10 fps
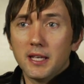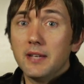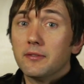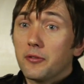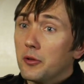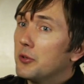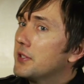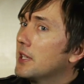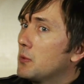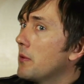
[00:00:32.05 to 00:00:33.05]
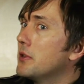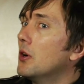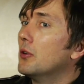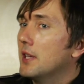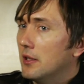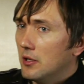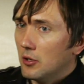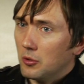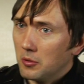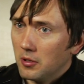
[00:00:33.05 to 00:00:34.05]
even for those things where we don't yet
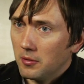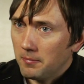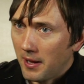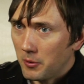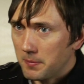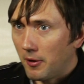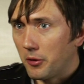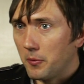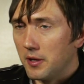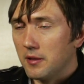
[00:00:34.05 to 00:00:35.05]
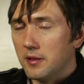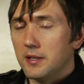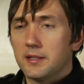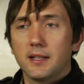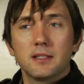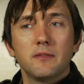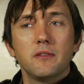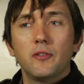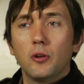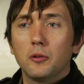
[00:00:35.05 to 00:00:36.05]
know by which pathway these things have
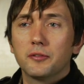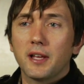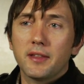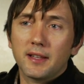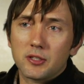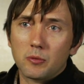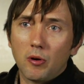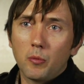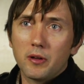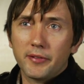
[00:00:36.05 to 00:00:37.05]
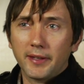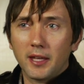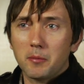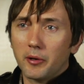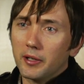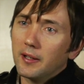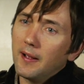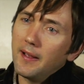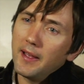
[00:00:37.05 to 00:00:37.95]
evolved. I think that's the wrong way of thinking about it.